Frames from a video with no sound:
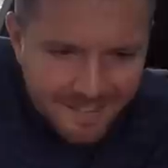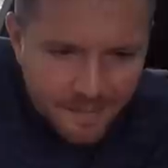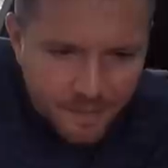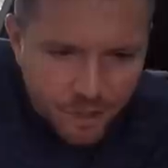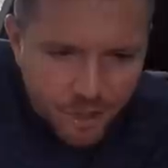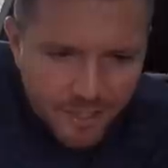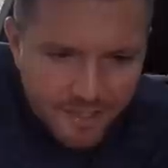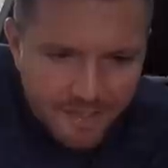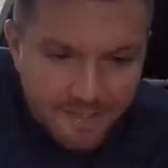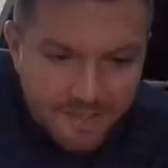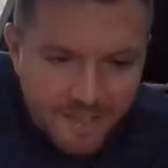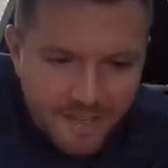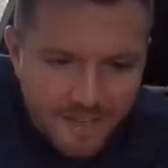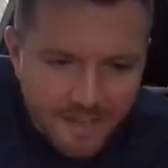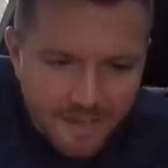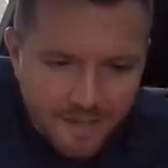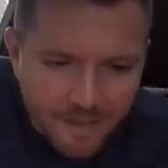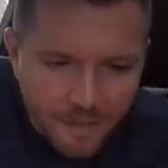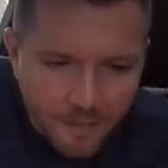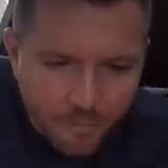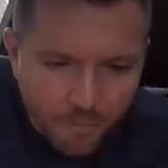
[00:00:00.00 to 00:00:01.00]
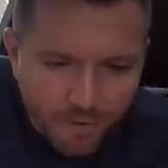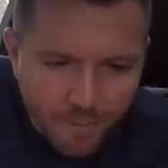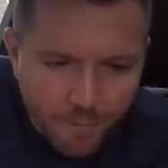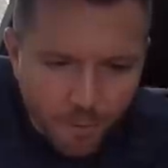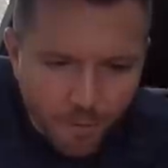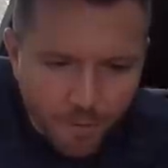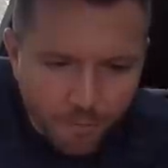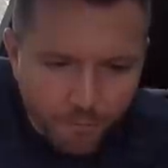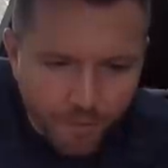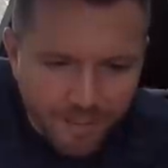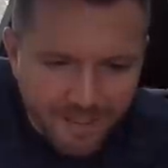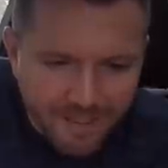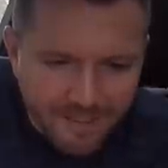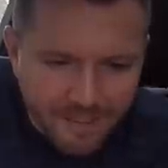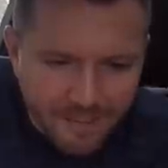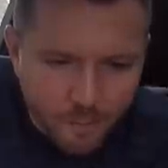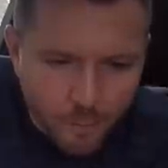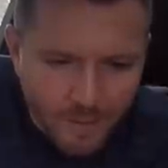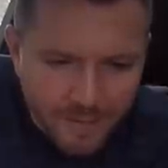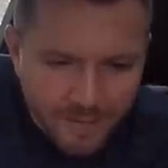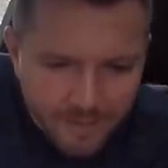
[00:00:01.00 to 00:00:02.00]
G T, three point three litre
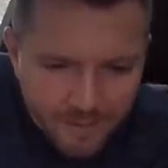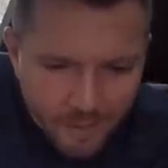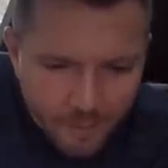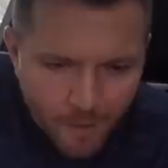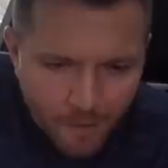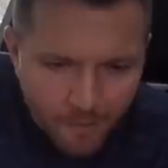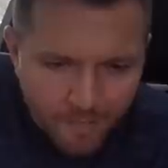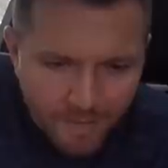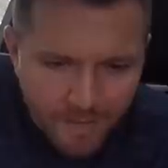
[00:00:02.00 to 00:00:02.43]
twin-turbo V